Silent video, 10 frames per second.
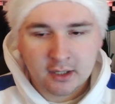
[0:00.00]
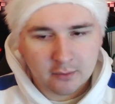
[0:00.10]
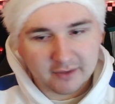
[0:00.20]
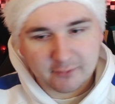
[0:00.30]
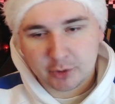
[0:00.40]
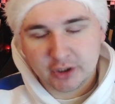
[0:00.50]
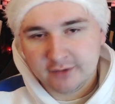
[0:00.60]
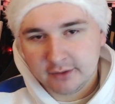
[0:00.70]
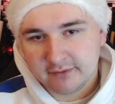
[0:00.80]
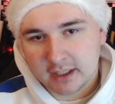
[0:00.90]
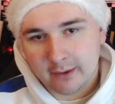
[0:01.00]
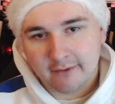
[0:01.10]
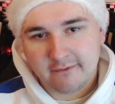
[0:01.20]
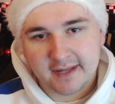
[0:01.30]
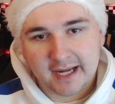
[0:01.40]
We'll have a preview video
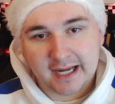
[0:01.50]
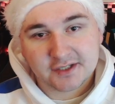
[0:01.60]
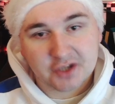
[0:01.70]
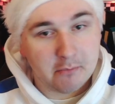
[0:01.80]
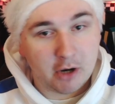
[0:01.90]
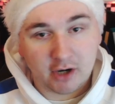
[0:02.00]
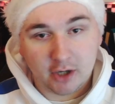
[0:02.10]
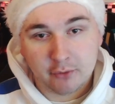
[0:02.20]
out for that tomorrow